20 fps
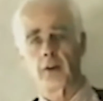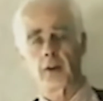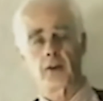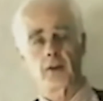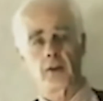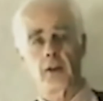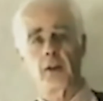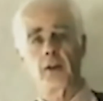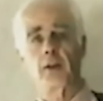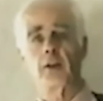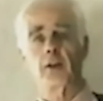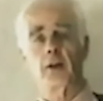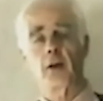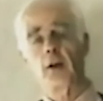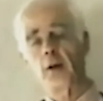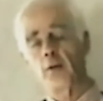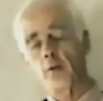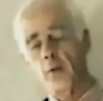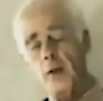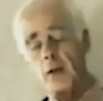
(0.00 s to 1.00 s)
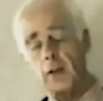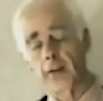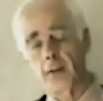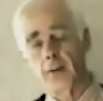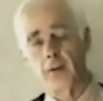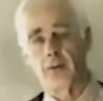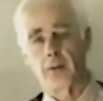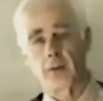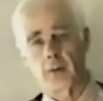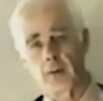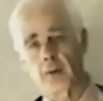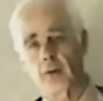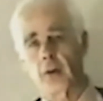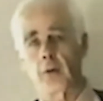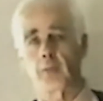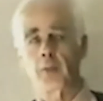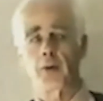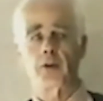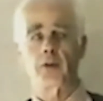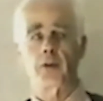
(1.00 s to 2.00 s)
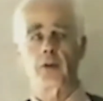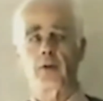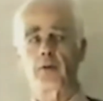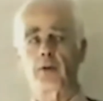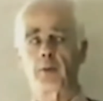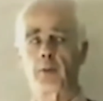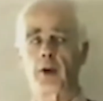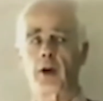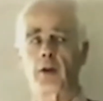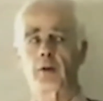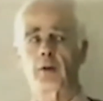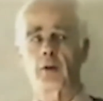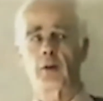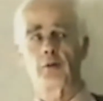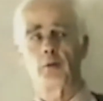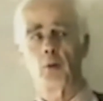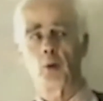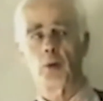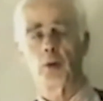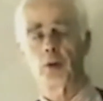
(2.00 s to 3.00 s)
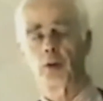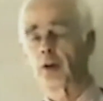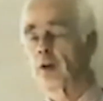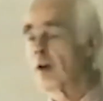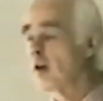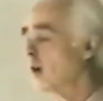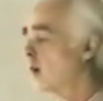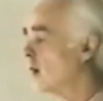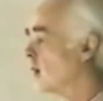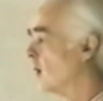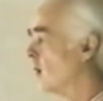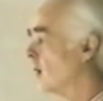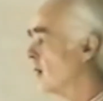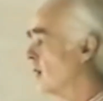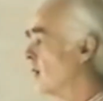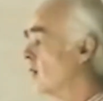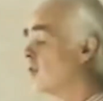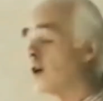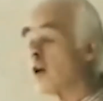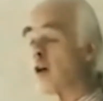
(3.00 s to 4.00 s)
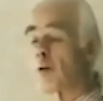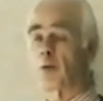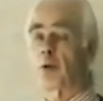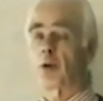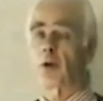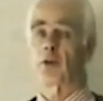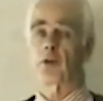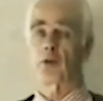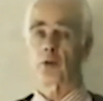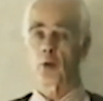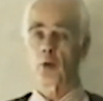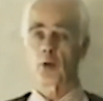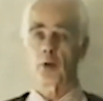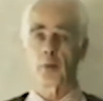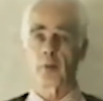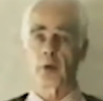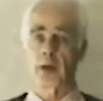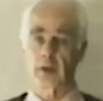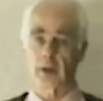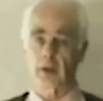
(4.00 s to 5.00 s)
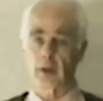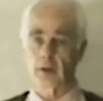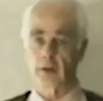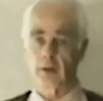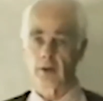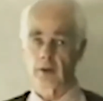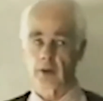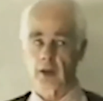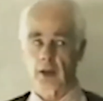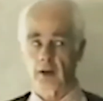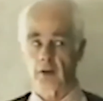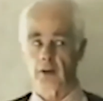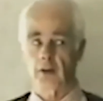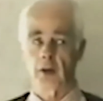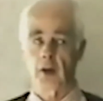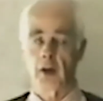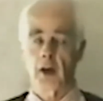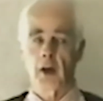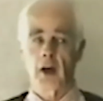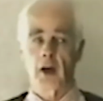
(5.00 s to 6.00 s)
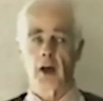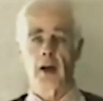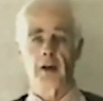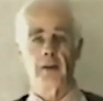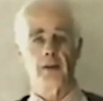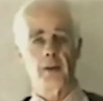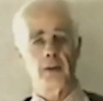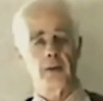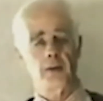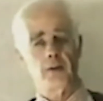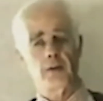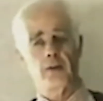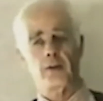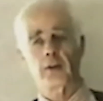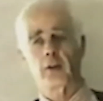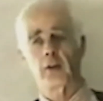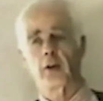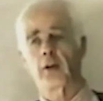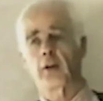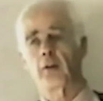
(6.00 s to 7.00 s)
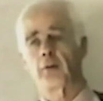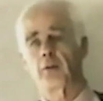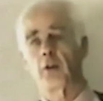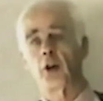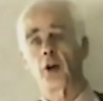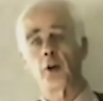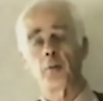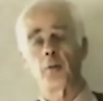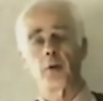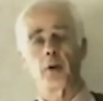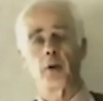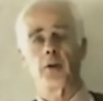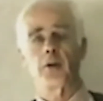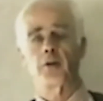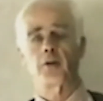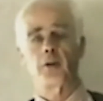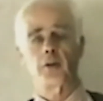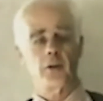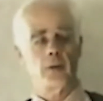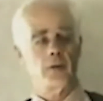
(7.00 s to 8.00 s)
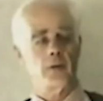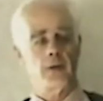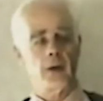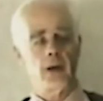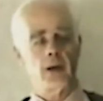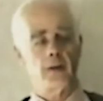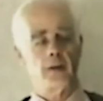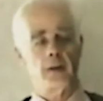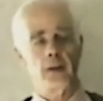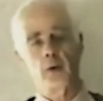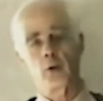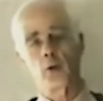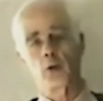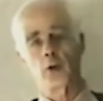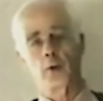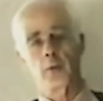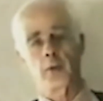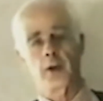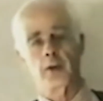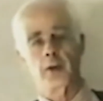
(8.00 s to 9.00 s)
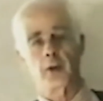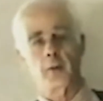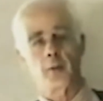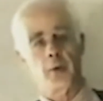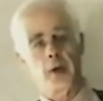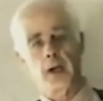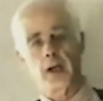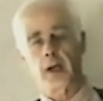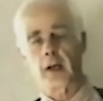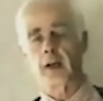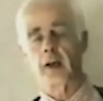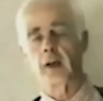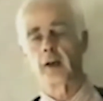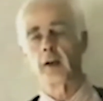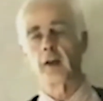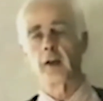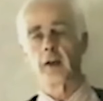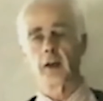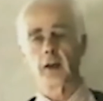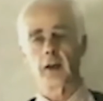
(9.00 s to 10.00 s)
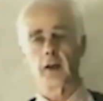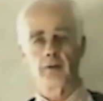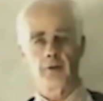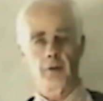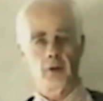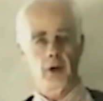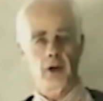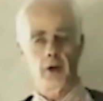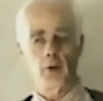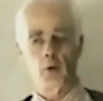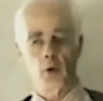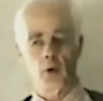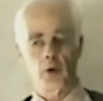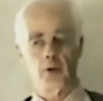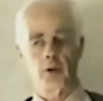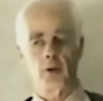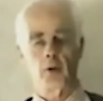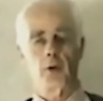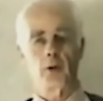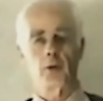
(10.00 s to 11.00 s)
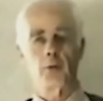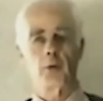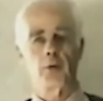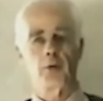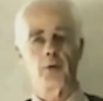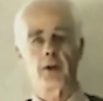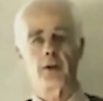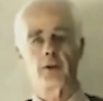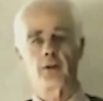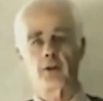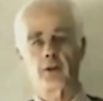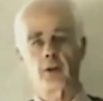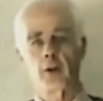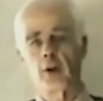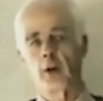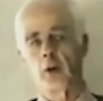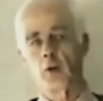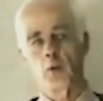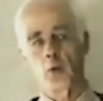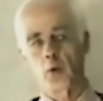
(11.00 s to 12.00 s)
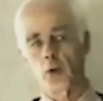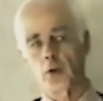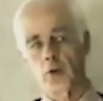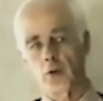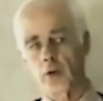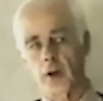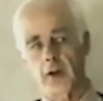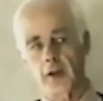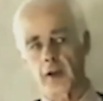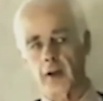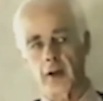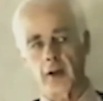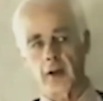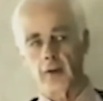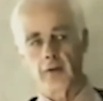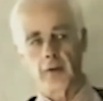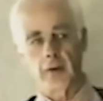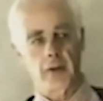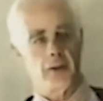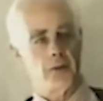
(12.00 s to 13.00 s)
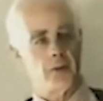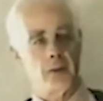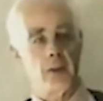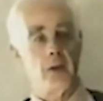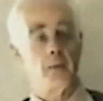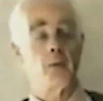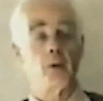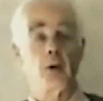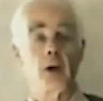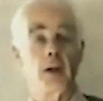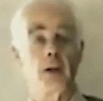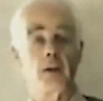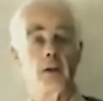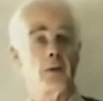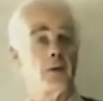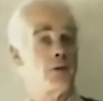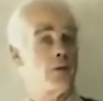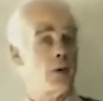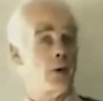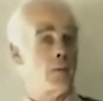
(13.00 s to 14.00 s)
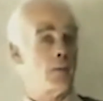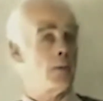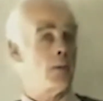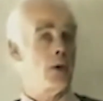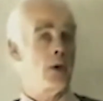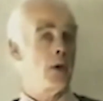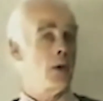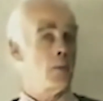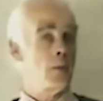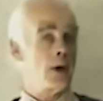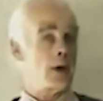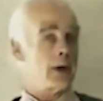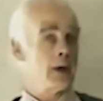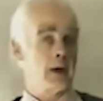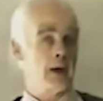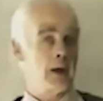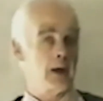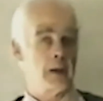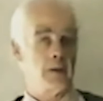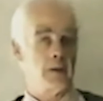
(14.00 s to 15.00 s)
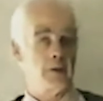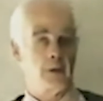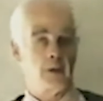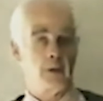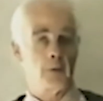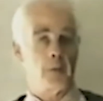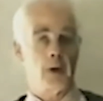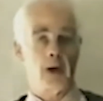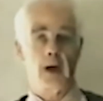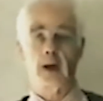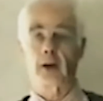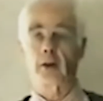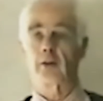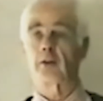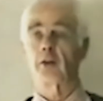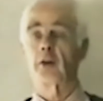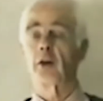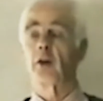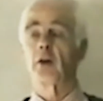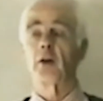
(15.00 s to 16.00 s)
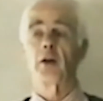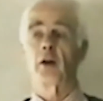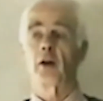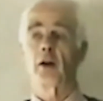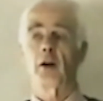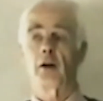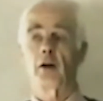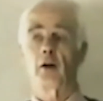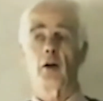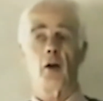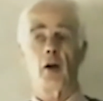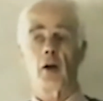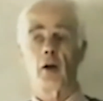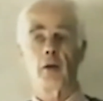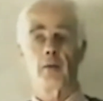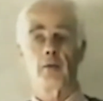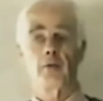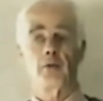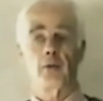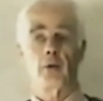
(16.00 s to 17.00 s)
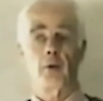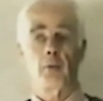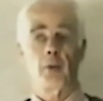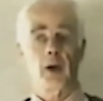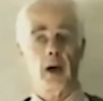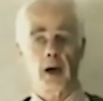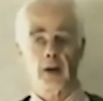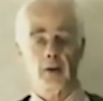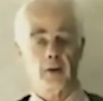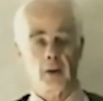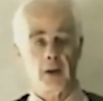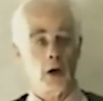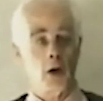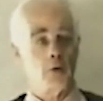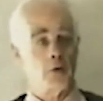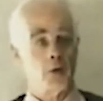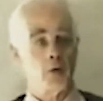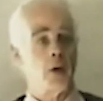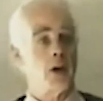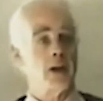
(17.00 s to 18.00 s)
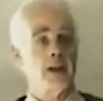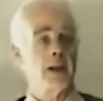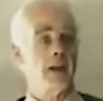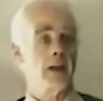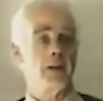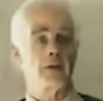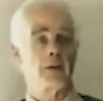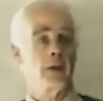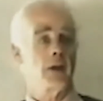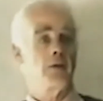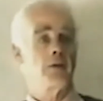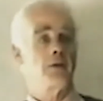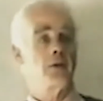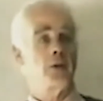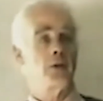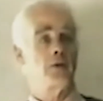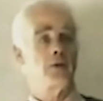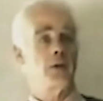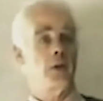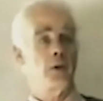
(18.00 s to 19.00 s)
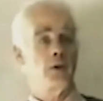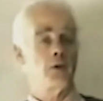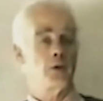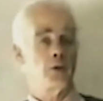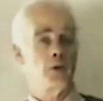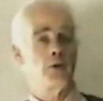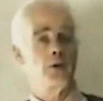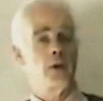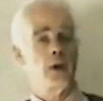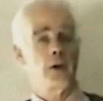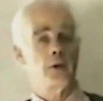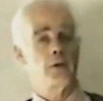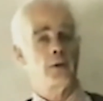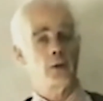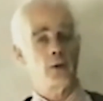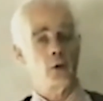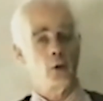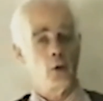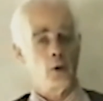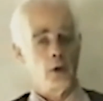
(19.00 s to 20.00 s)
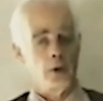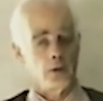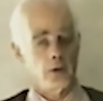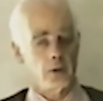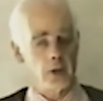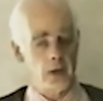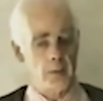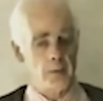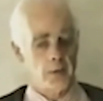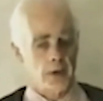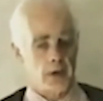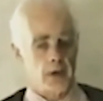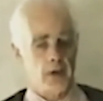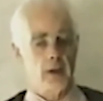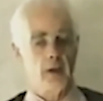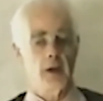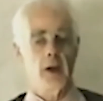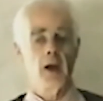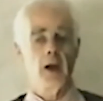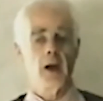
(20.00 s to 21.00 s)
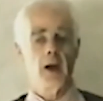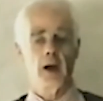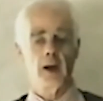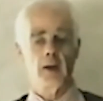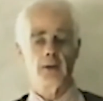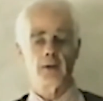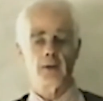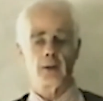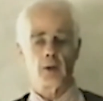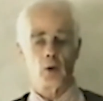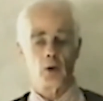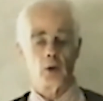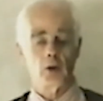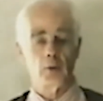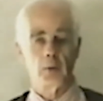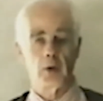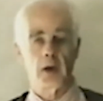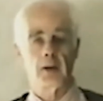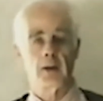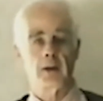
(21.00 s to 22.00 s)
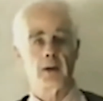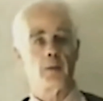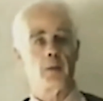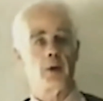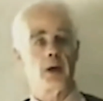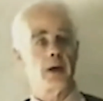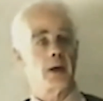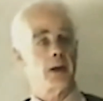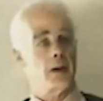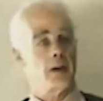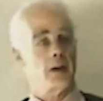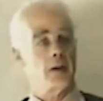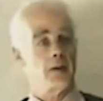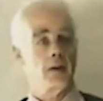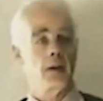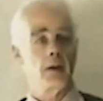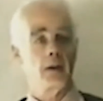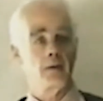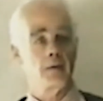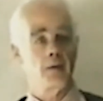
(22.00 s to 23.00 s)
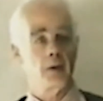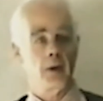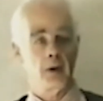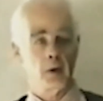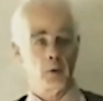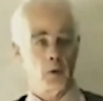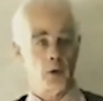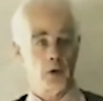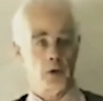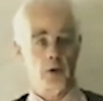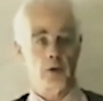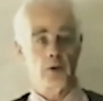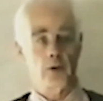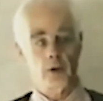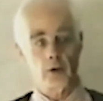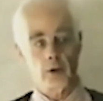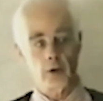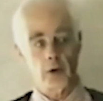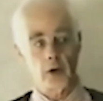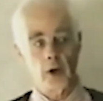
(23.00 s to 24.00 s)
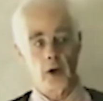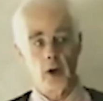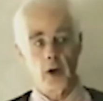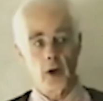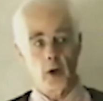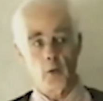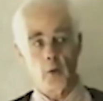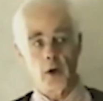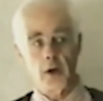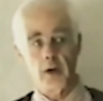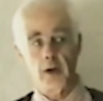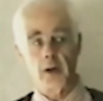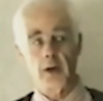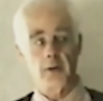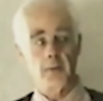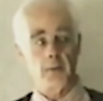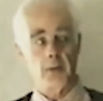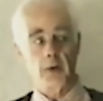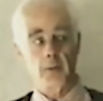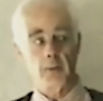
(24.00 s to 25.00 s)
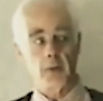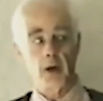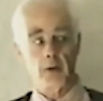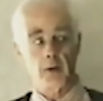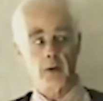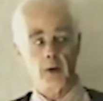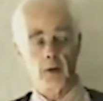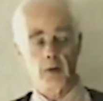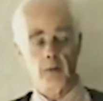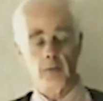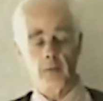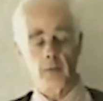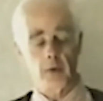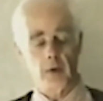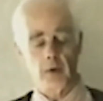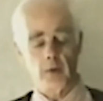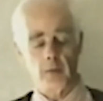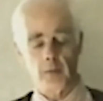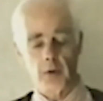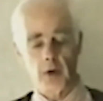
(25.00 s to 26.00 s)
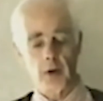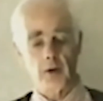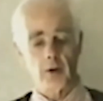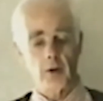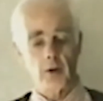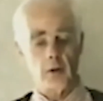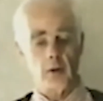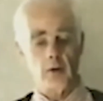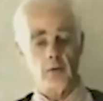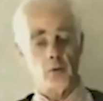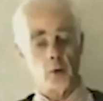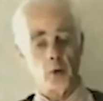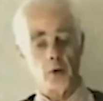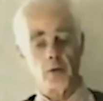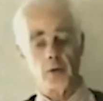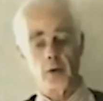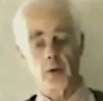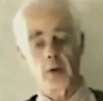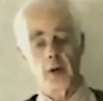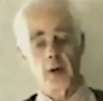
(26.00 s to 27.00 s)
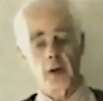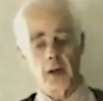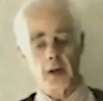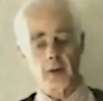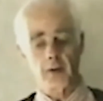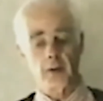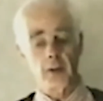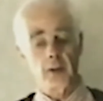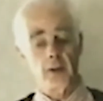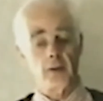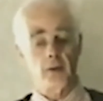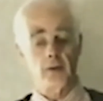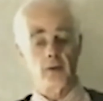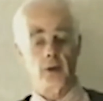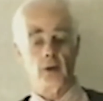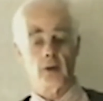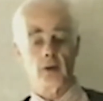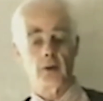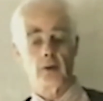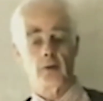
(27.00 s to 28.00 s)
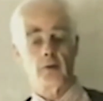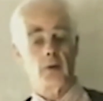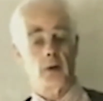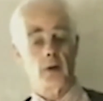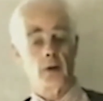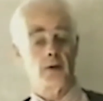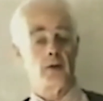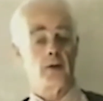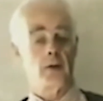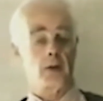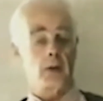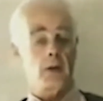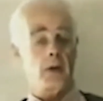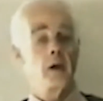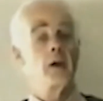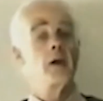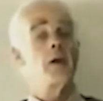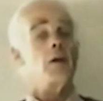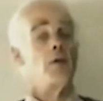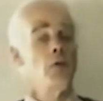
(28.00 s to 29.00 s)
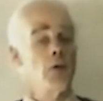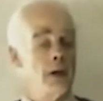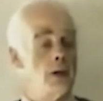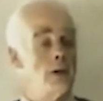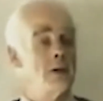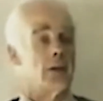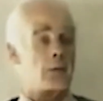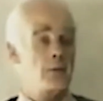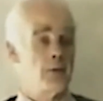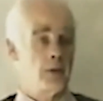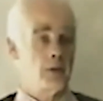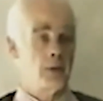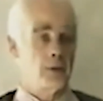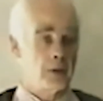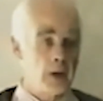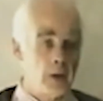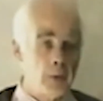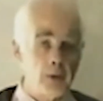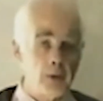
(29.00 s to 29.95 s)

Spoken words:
is exceeded relative to the temperature of the particle of water, then turbulence automatically results. And this turbulence is in fact the automatic brake in flowing water, which prevents water running down a very steep gradient from breaking out of its banks, from actually overrunning itself so it flows too fast. It always comes in as the automatic brake in flowing water, so that when a particle of water exceeds a certain velocity relative to the